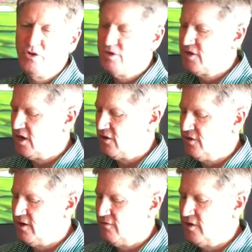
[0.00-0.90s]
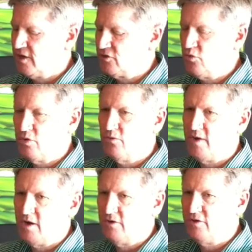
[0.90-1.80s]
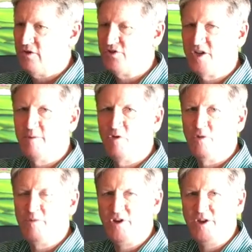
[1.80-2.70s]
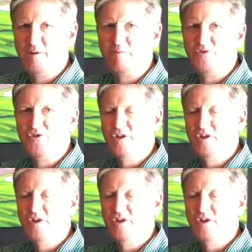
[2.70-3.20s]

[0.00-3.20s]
can tell that everything's going around the same RPMs.